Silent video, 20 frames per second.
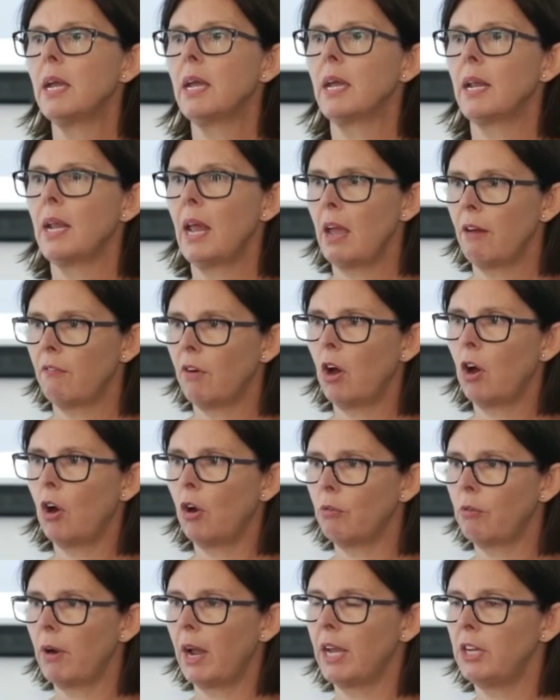can have a
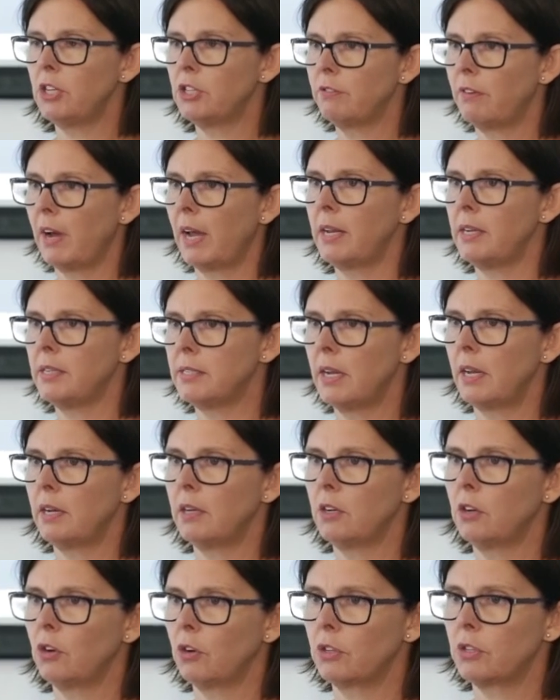whole range of
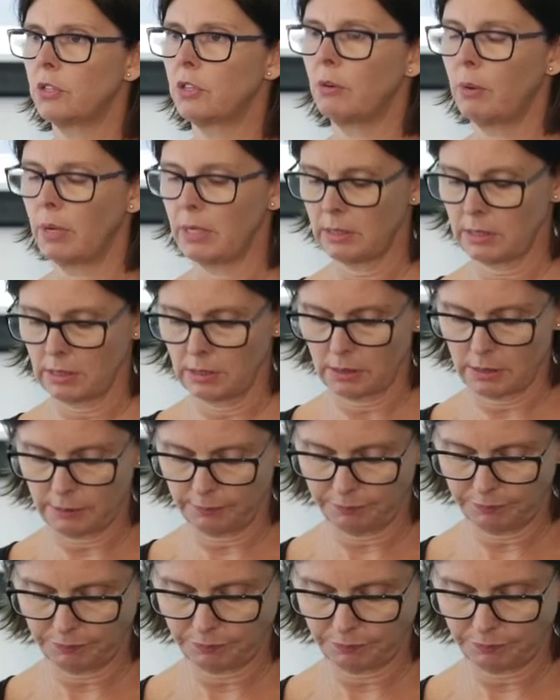unintended consequences.